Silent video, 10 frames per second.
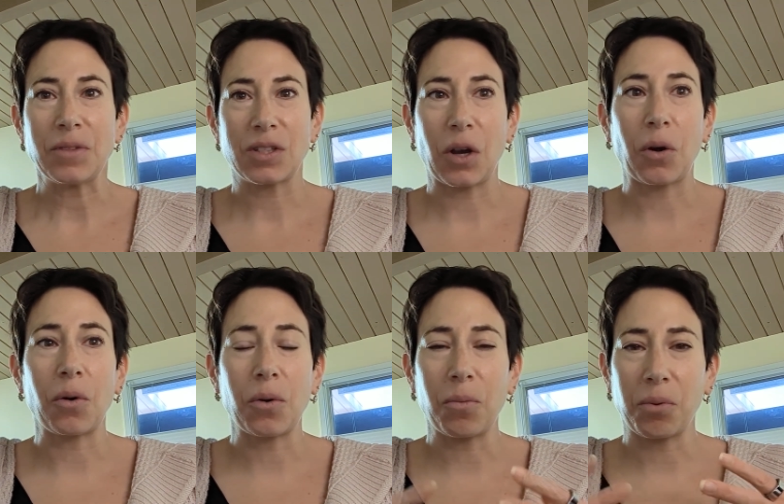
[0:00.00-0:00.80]

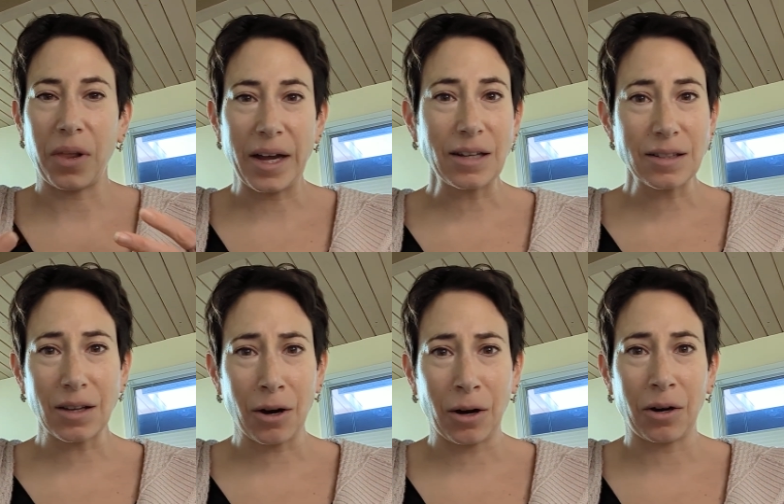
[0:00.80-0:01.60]
So plants
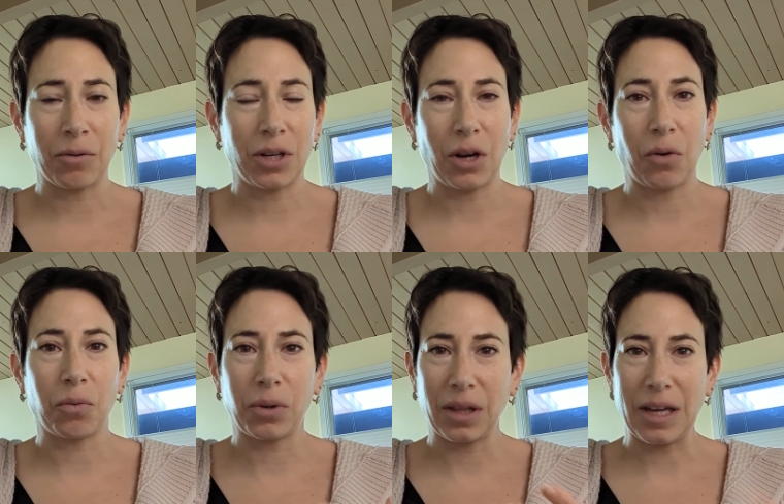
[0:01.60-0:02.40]
are, you know,
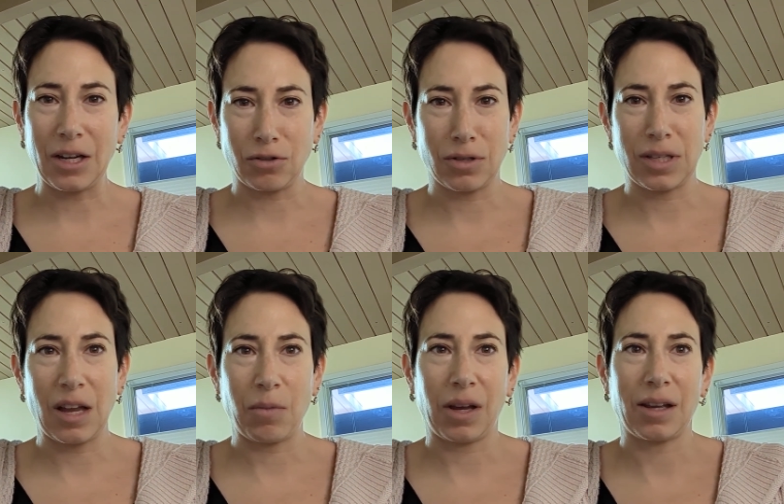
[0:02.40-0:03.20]
really
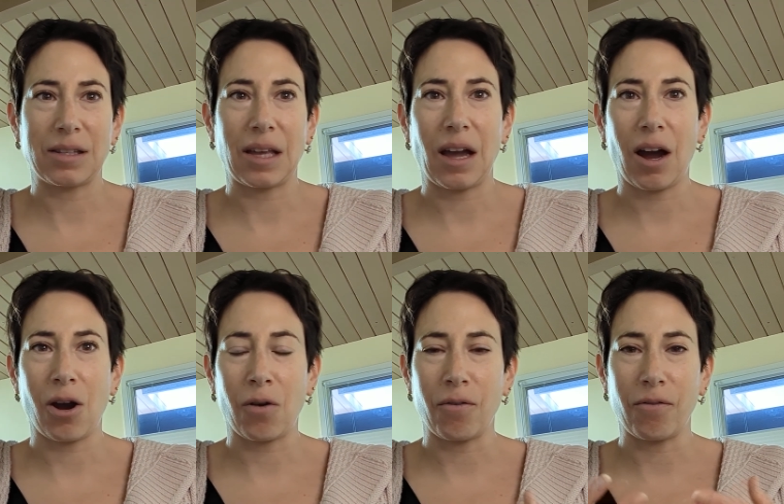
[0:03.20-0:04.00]
interesting because they
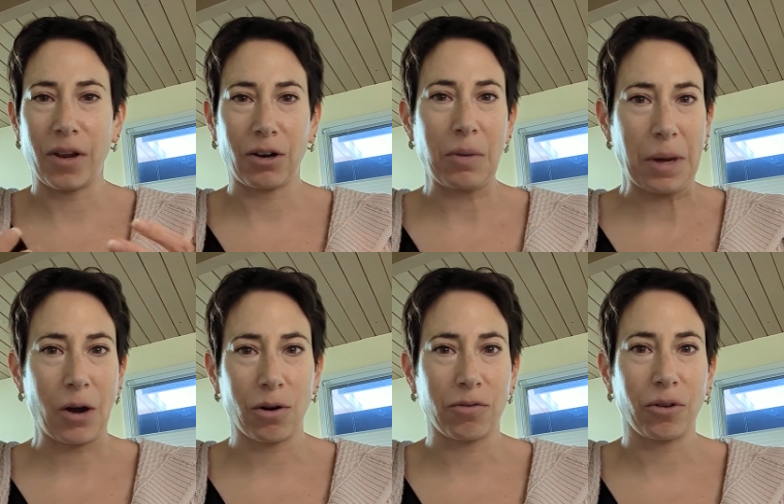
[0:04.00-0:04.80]
are very
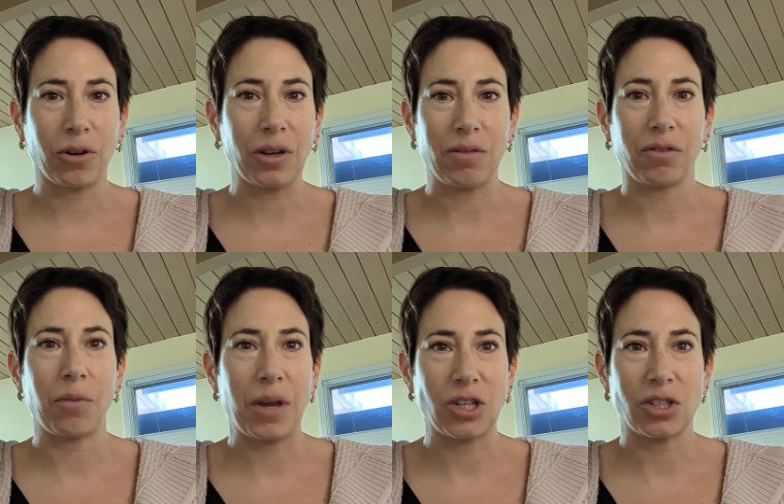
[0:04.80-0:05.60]
powerful
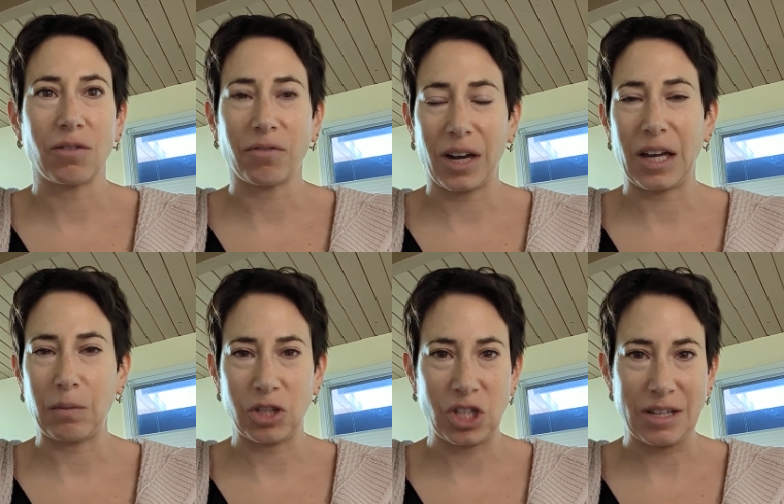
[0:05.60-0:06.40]
inflammation fighting
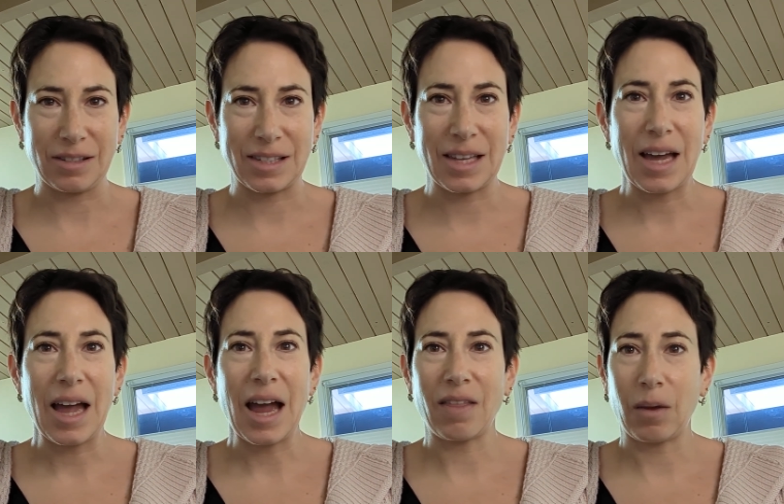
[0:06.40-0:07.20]
machines,
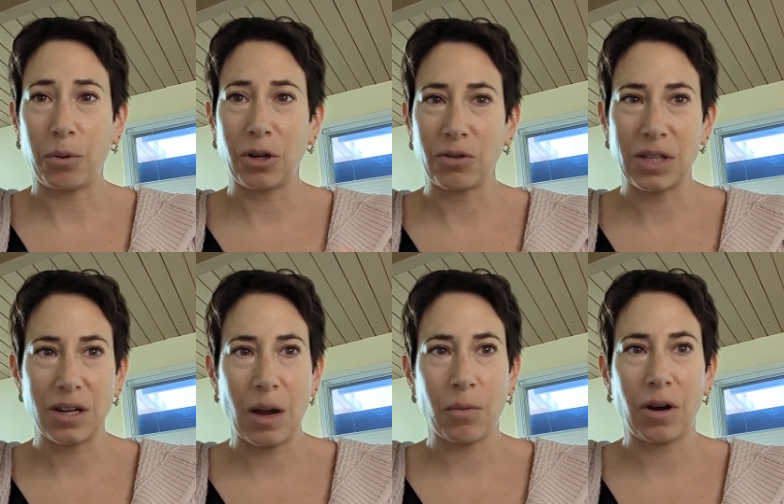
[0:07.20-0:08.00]
and they produce a
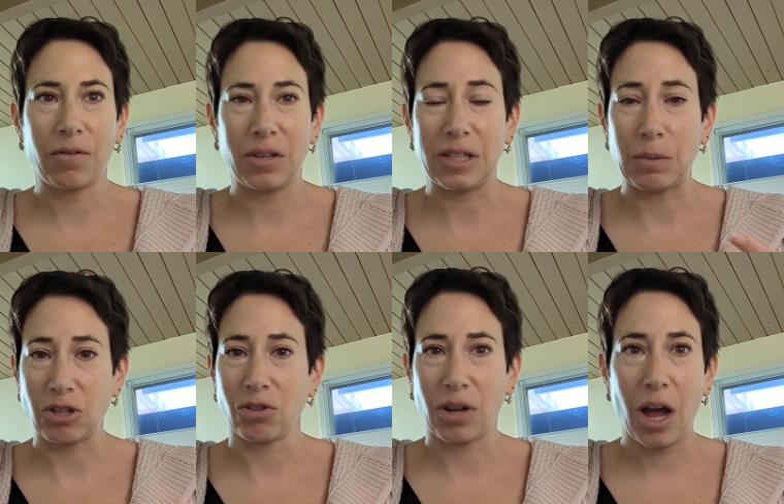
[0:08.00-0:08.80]
number of these
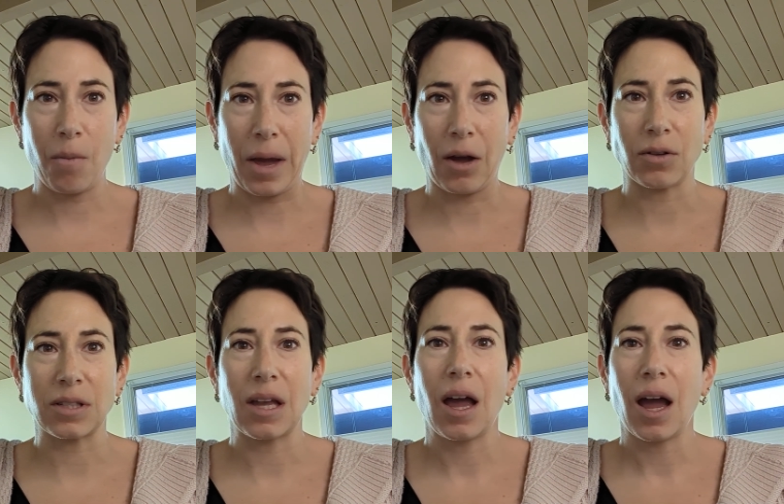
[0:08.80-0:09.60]
special
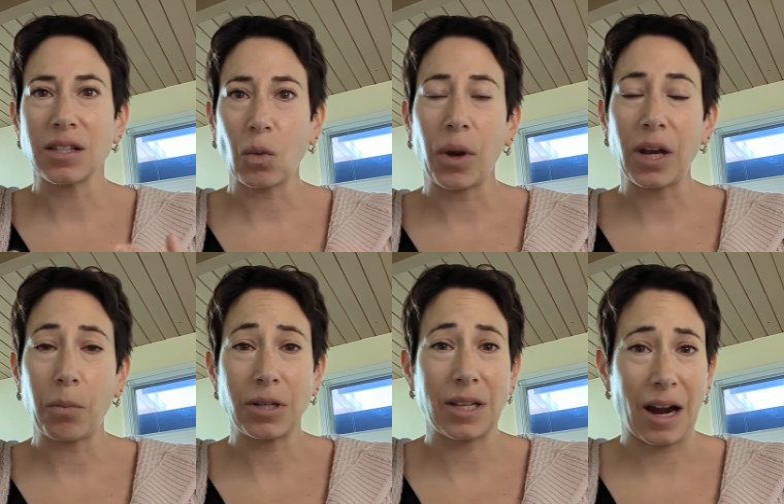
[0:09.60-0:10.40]
compounds as a way to
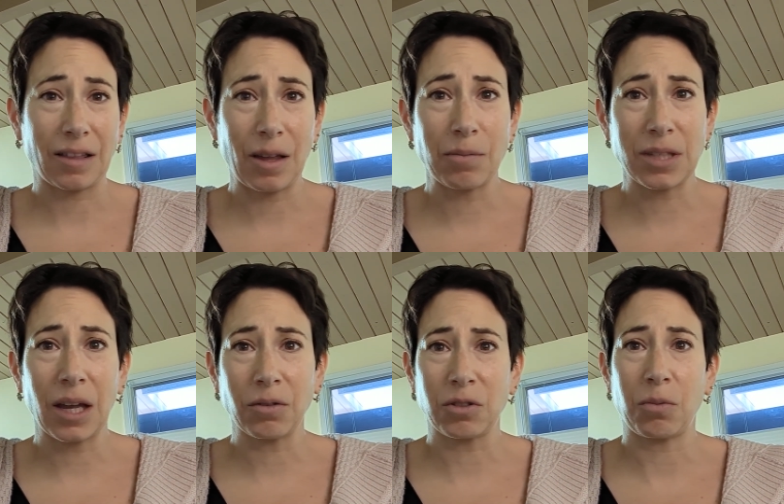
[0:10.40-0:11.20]
protect
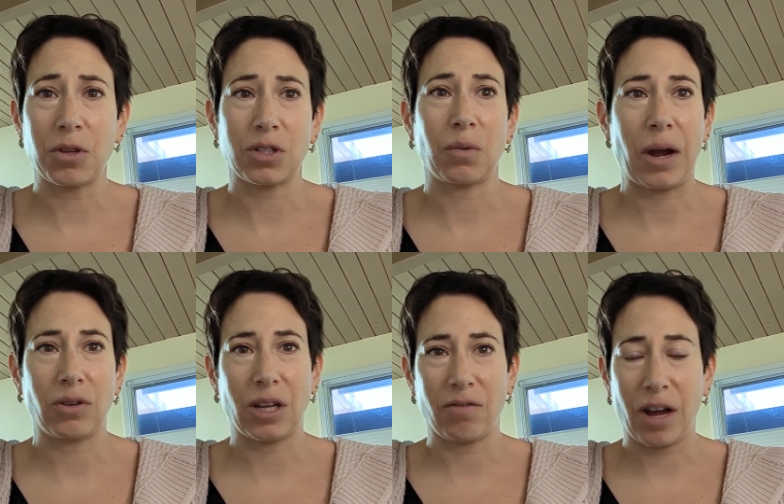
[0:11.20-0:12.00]
themselves from the
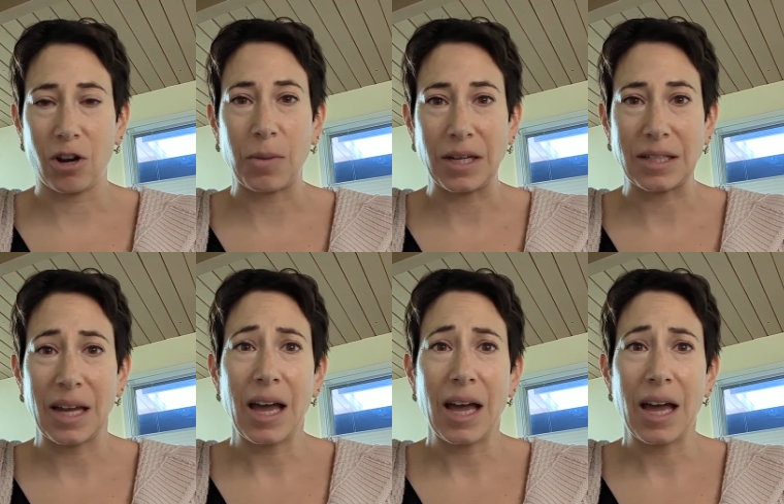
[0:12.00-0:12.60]
surrounding environment.